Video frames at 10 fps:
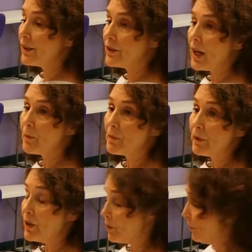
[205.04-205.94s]
times,
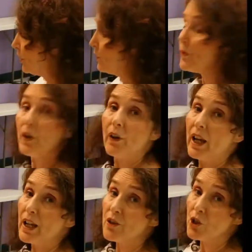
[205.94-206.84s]
because we use our
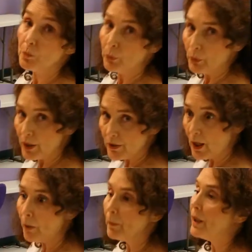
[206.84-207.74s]
hands to press up,